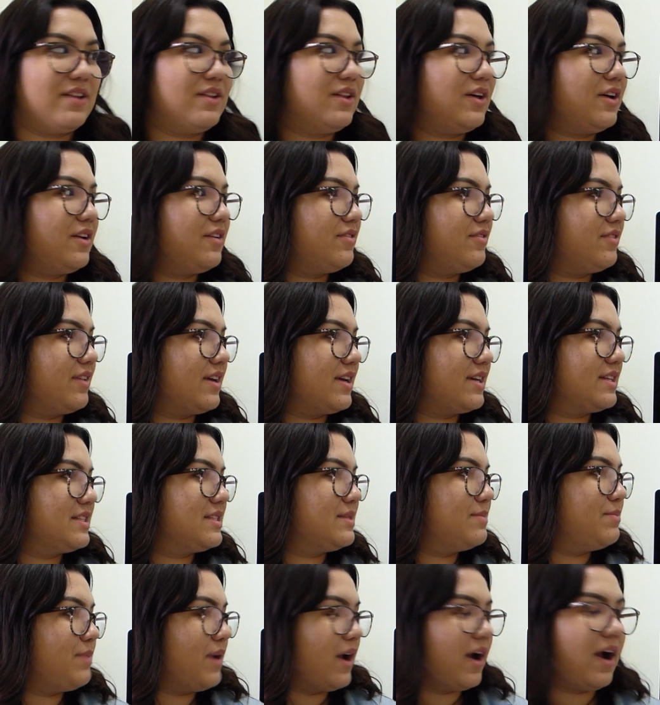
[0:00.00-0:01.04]
a lot of like
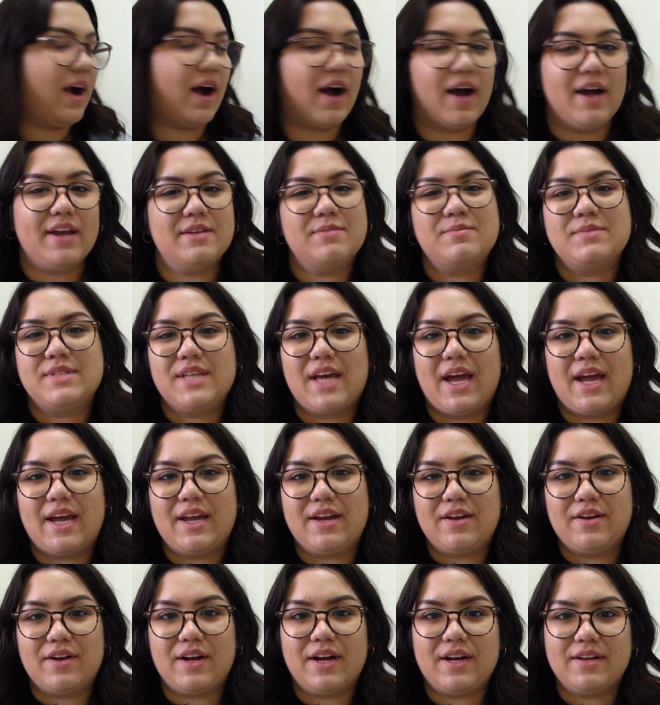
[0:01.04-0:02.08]
spare items
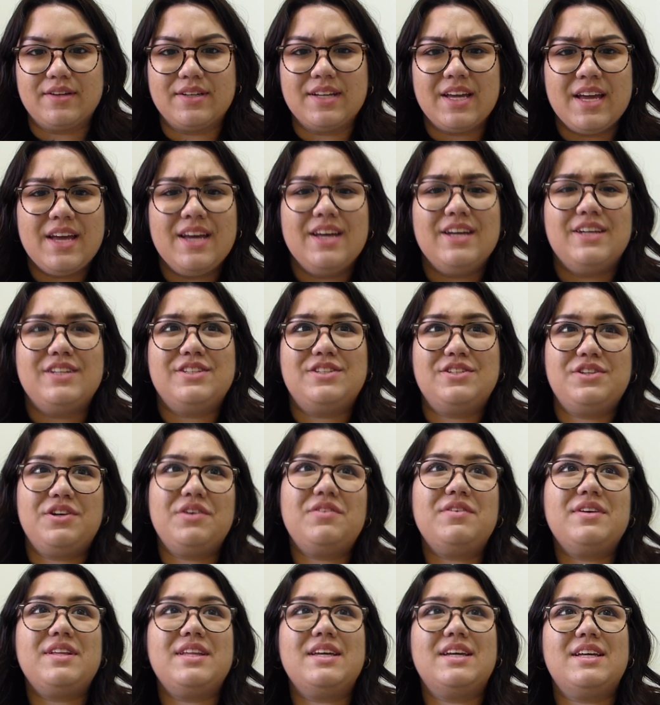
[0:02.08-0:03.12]
hanging around. It's
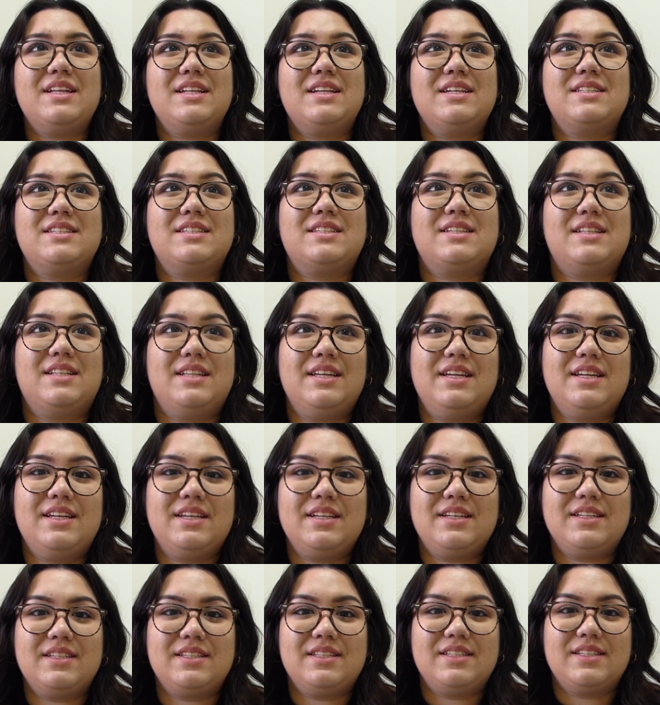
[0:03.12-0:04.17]
not really at its
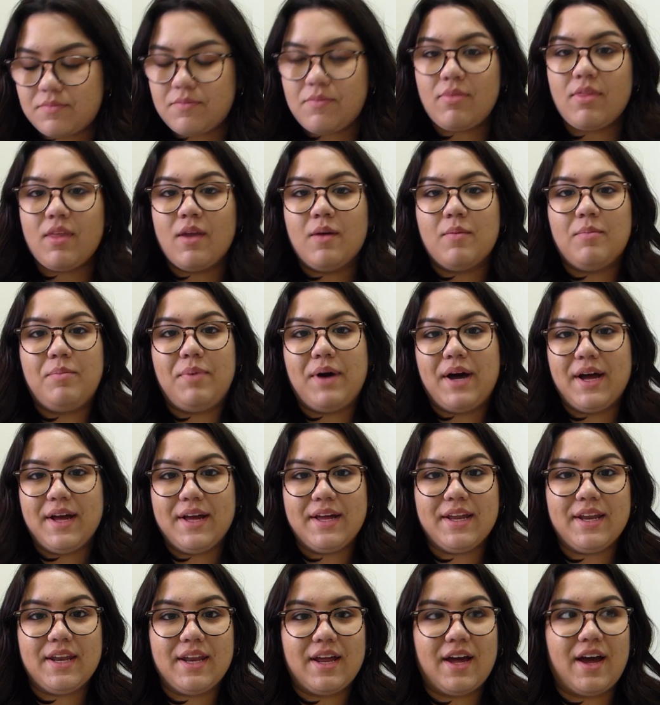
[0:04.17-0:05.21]
cleanest,
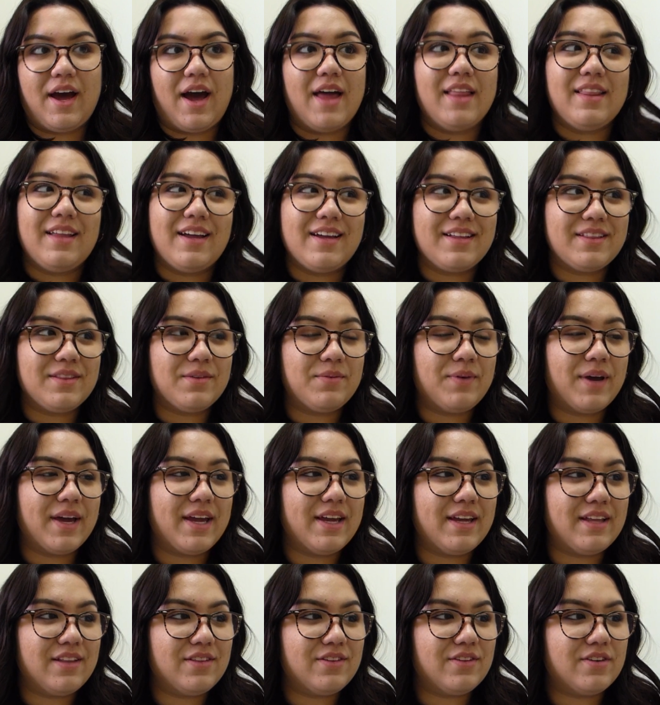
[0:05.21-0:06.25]
but I like the
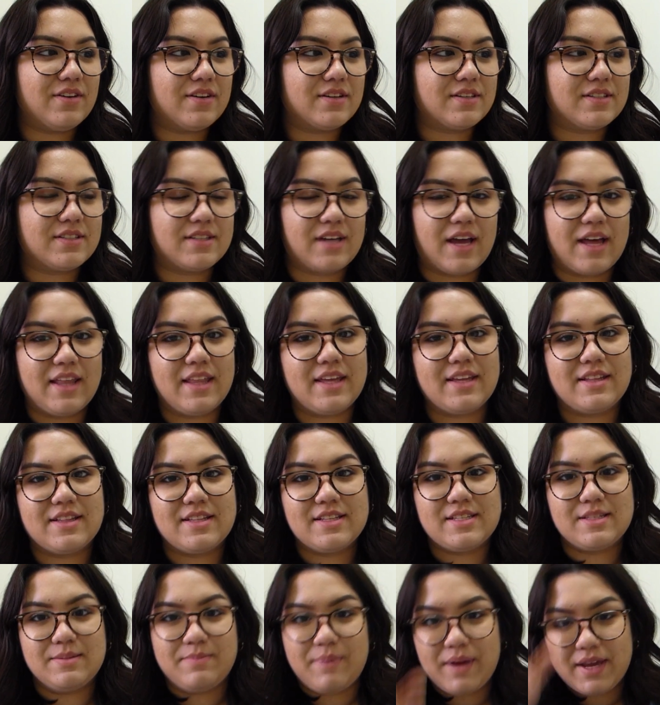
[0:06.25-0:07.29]
way it looks. I like the
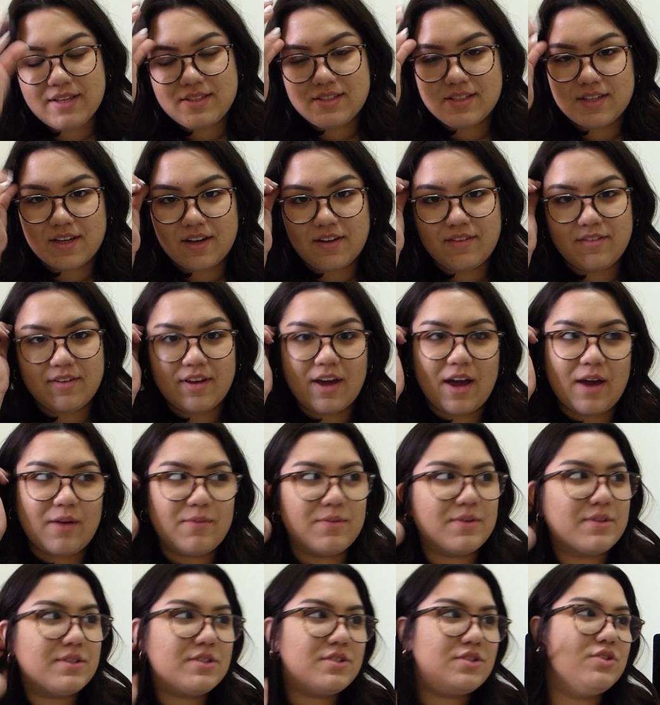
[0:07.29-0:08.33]
spacing of it. I
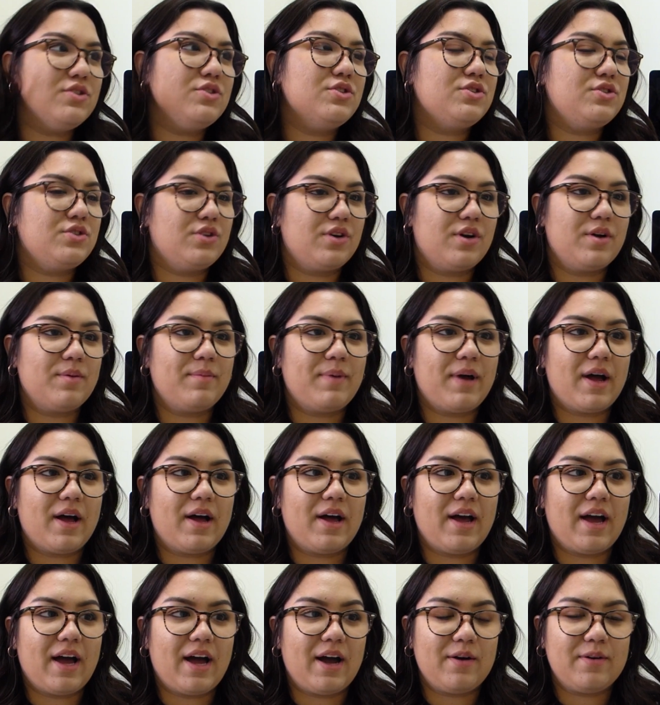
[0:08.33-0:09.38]
wasn't too sure about
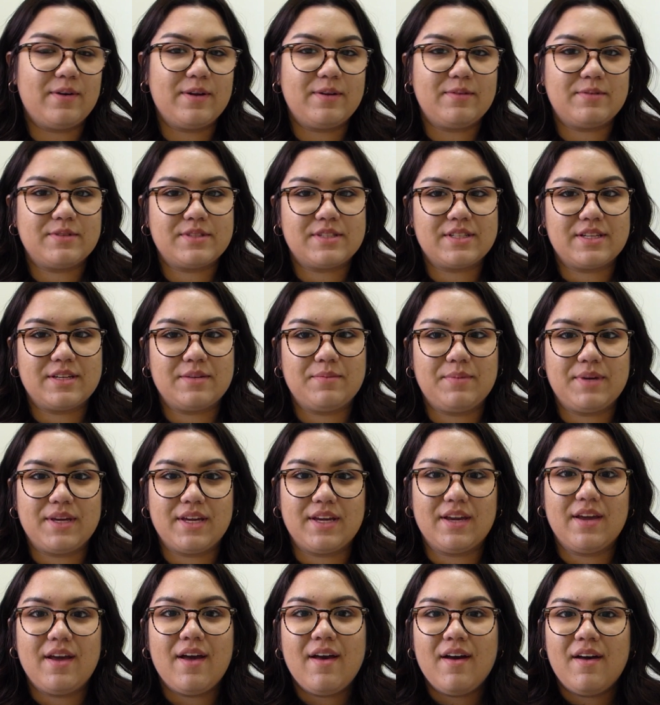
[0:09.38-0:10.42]
how it was going to
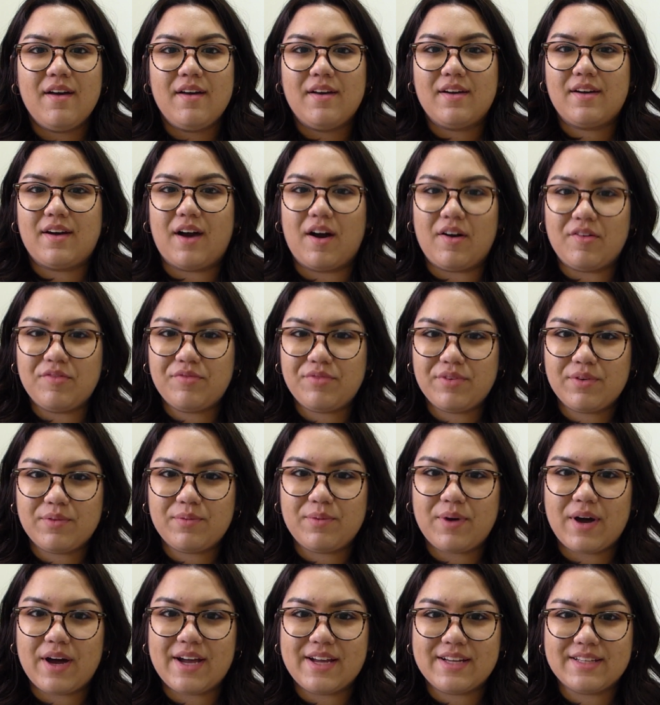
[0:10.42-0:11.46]
be
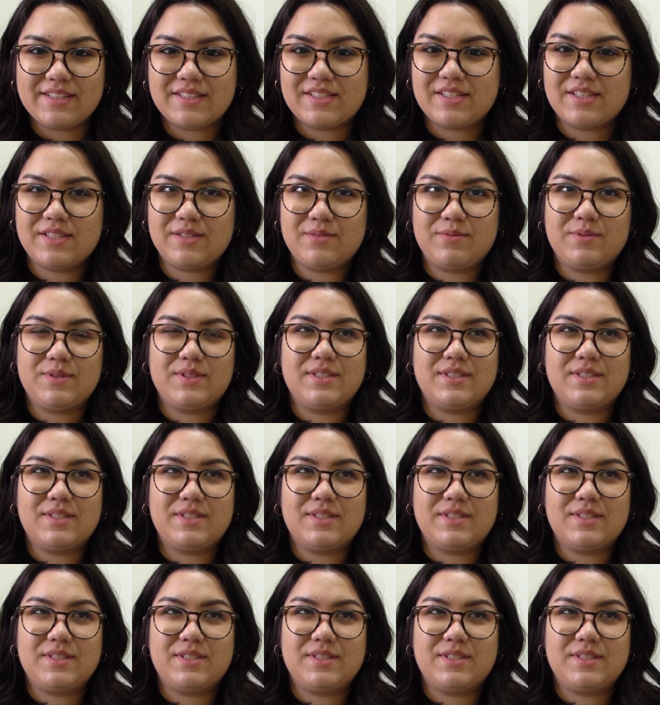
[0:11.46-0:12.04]
comfort-wise because